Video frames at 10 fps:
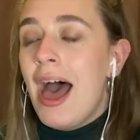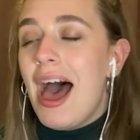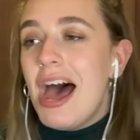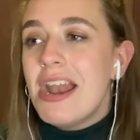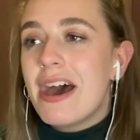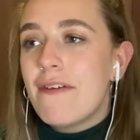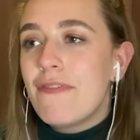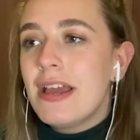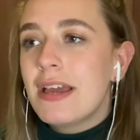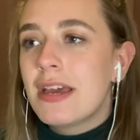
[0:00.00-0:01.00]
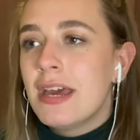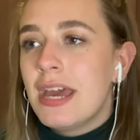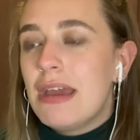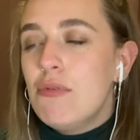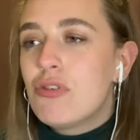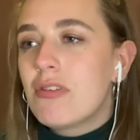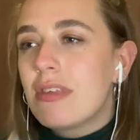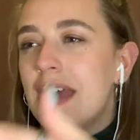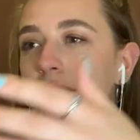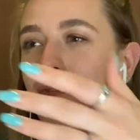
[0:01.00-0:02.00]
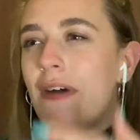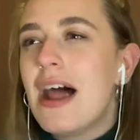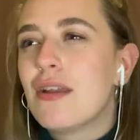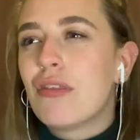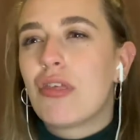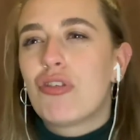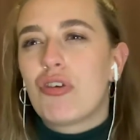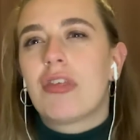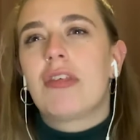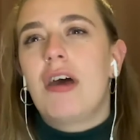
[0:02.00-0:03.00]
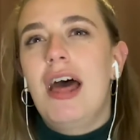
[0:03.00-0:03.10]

and I think it would just give fans just